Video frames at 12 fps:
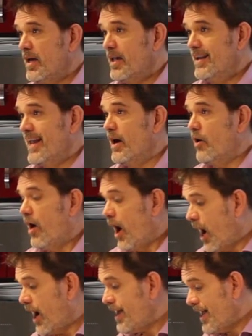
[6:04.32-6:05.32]
Now
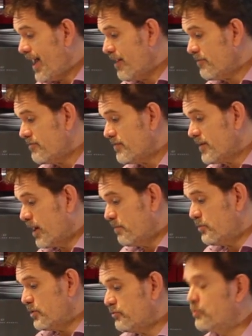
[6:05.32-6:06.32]
I have a
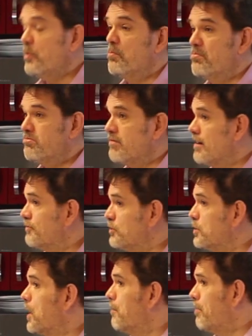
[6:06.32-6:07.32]
beautiful
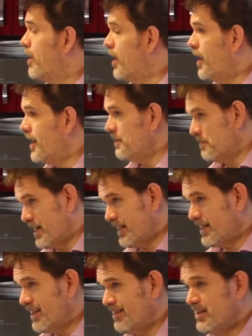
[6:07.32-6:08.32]
Breville pie
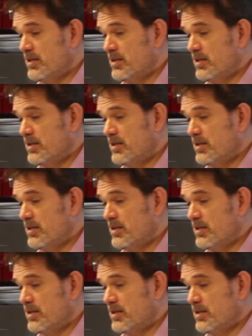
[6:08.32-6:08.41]
maker,